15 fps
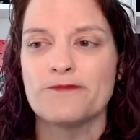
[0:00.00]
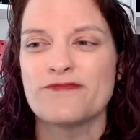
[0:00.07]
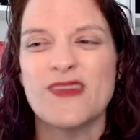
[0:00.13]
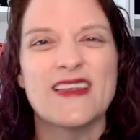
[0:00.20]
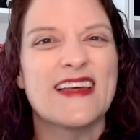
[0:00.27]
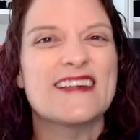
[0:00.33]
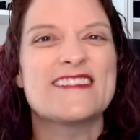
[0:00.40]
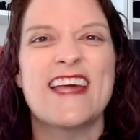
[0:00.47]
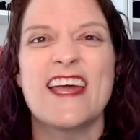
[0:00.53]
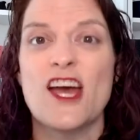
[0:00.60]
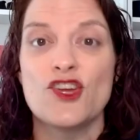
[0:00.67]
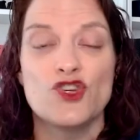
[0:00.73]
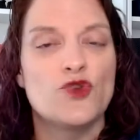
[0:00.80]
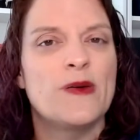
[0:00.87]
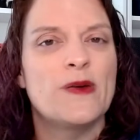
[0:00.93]
like say a
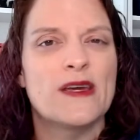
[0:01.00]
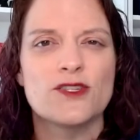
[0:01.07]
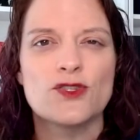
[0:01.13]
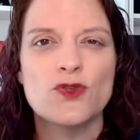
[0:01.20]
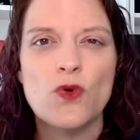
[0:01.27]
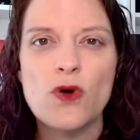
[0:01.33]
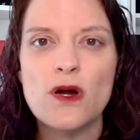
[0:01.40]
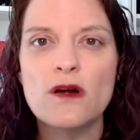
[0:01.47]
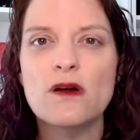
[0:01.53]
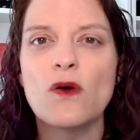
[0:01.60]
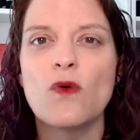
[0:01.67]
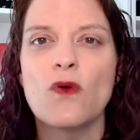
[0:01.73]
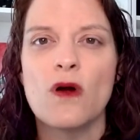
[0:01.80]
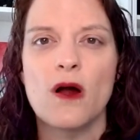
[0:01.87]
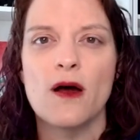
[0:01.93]
UPS store
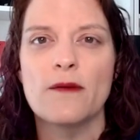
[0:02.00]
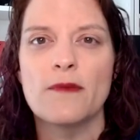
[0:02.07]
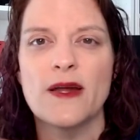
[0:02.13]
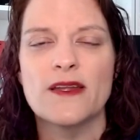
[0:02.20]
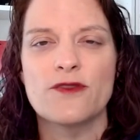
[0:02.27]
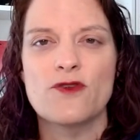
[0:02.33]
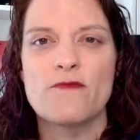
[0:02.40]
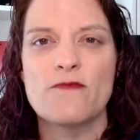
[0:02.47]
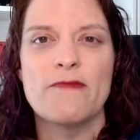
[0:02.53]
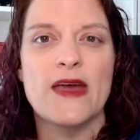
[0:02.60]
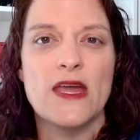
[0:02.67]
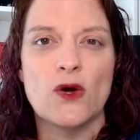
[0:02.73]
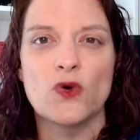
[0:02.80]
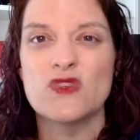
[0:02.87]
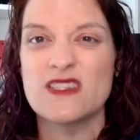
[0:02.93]
or another
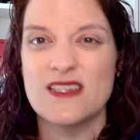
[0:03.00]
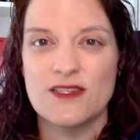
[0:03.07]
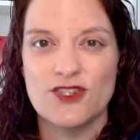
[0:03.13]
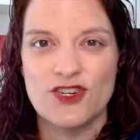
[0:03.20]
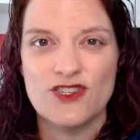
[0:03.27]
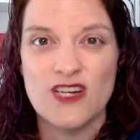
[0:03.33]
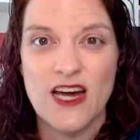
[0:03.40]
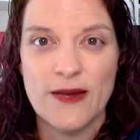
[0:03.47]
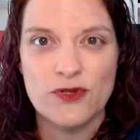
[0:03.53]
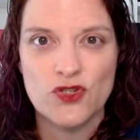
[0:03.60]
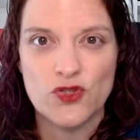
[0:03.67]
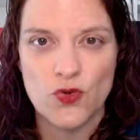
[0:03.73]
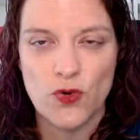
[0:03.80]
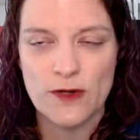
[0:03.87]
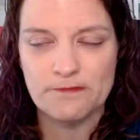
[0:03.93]
mail center type
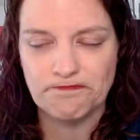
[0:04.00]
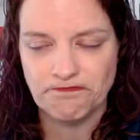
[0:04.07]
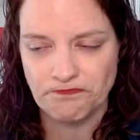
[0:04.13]
store.